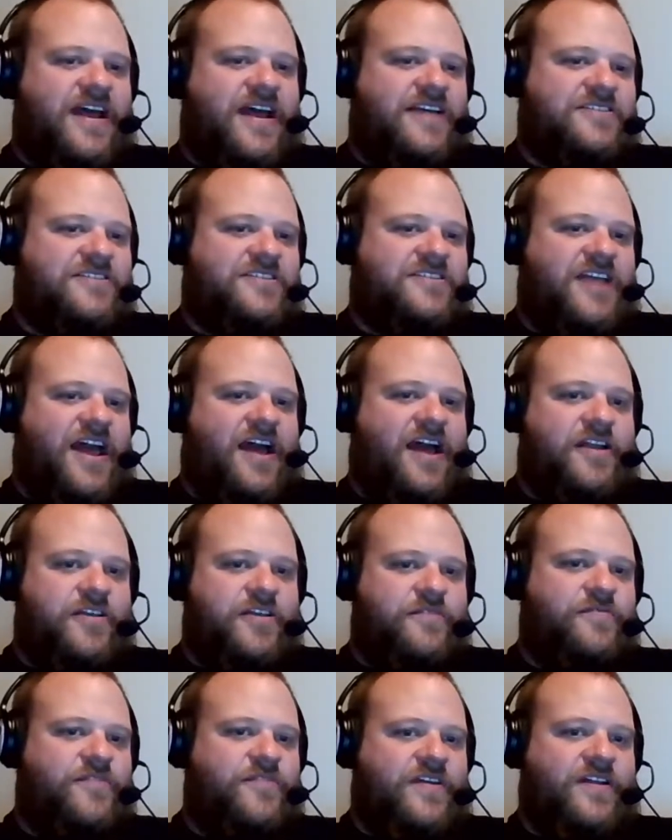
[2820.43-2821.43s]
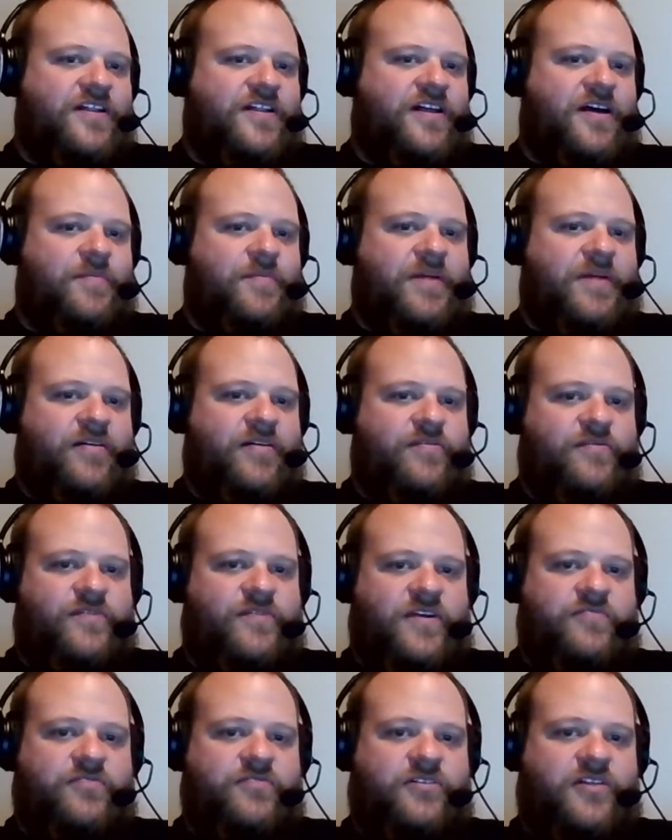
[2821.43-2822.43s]
asks, how do you feel about
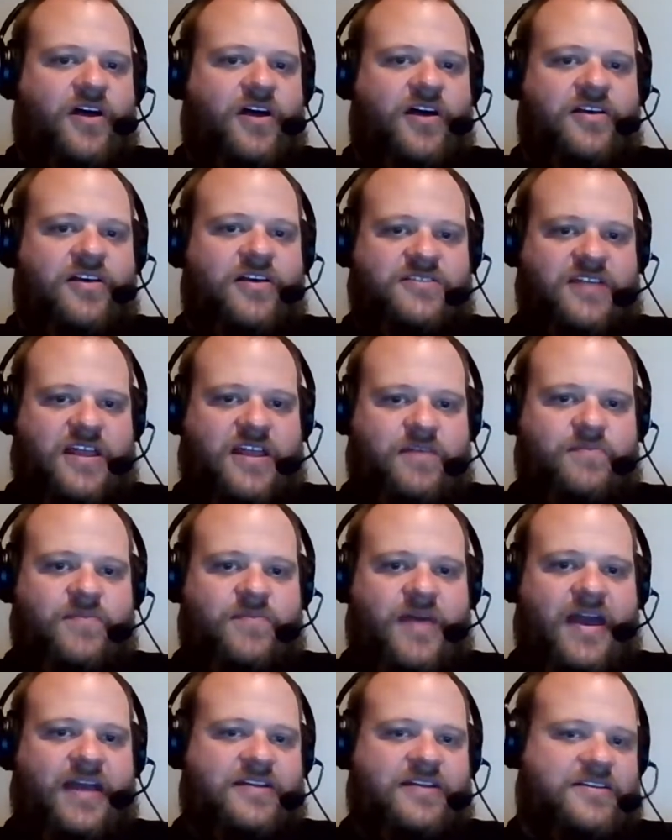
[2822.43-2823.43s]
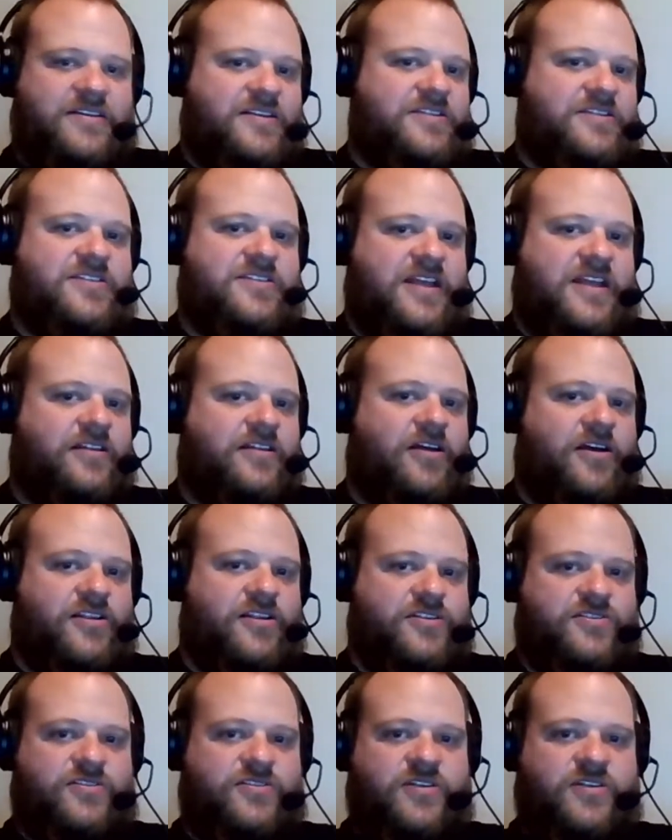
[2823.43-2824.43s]
federal laws impacting state
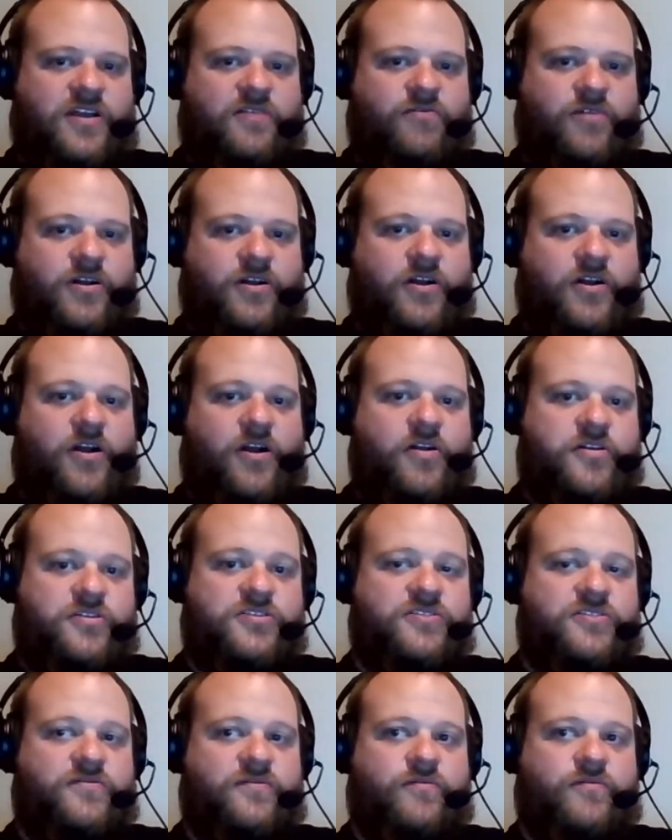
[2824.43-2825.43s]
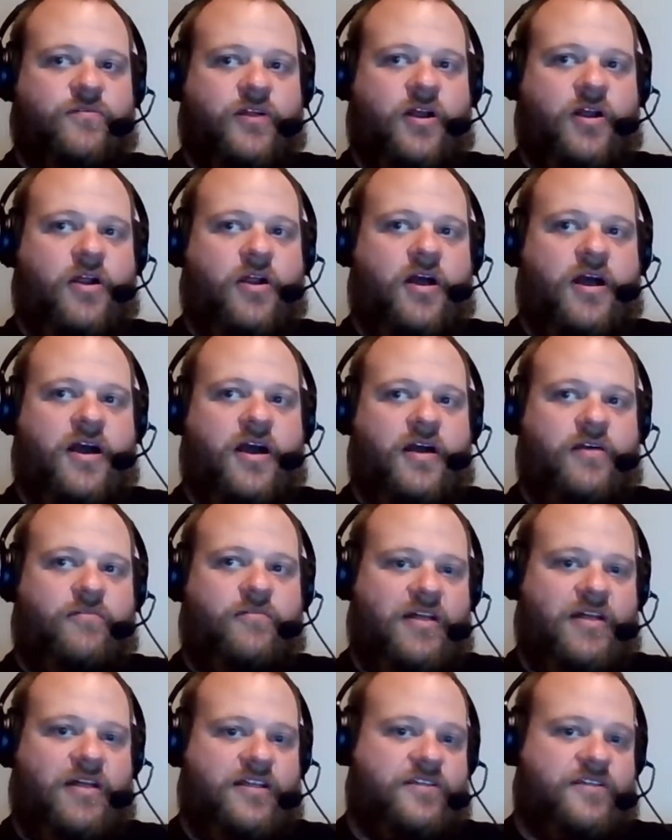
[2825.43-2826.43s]
laws relative
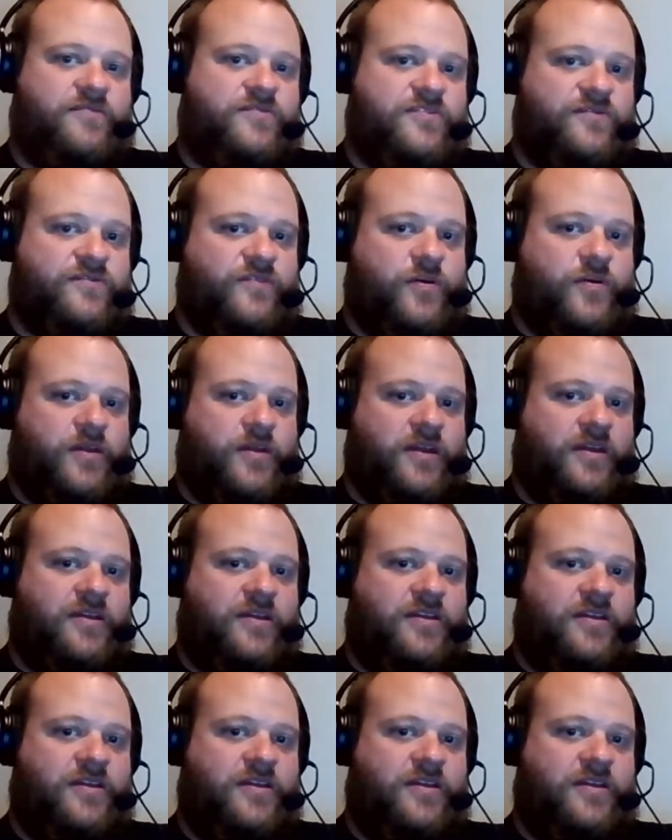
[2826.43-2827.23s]
to voting?